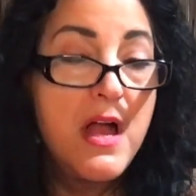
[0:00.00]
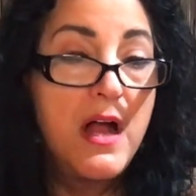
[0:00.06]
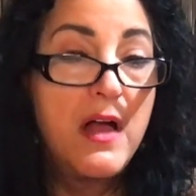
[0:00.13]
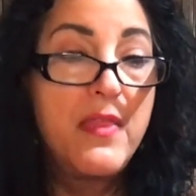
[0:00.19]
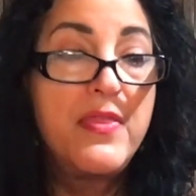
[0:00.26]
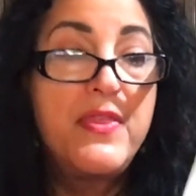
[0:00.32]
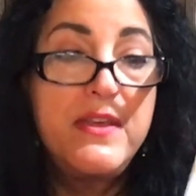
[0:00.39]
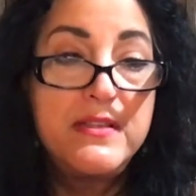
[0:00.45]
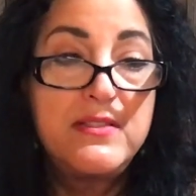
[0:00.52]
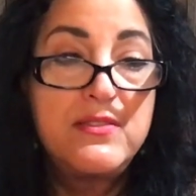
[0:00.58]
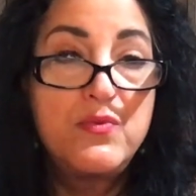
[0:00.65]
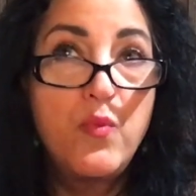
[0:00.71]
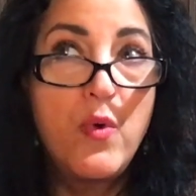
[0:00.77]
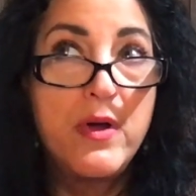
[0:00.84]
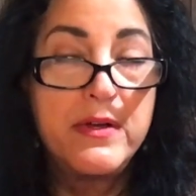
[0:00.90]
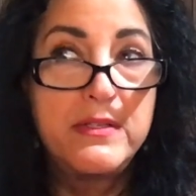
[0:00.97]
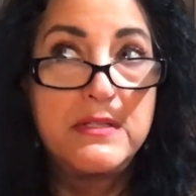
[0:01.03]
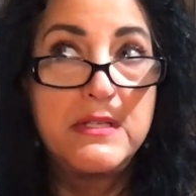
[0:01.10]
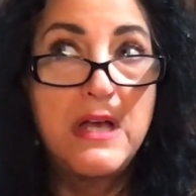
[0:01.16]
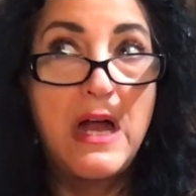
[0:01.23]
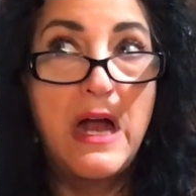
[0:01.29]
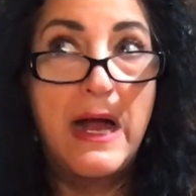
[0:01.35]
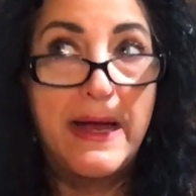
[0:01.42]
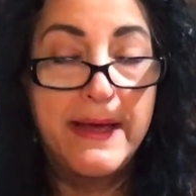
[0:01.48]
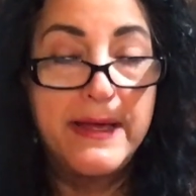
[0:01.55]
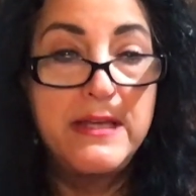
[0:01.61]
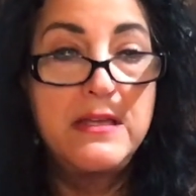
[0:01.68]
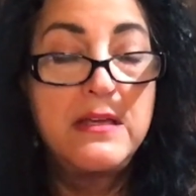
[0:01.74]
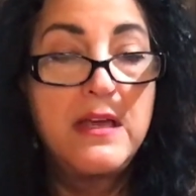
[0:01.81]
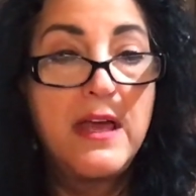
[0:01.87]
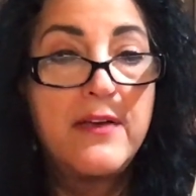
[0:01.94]
This one,
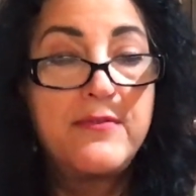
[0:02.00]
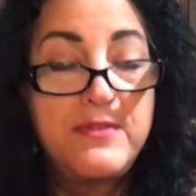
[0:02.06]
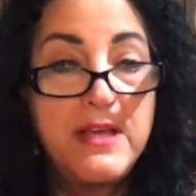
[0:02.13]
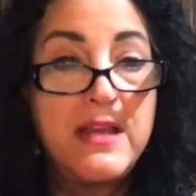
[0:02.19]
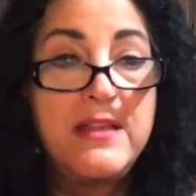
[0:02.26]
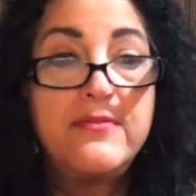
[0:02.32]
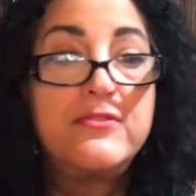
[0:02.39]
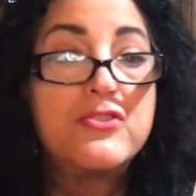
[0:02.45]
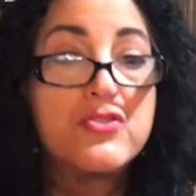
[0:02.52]
I have not even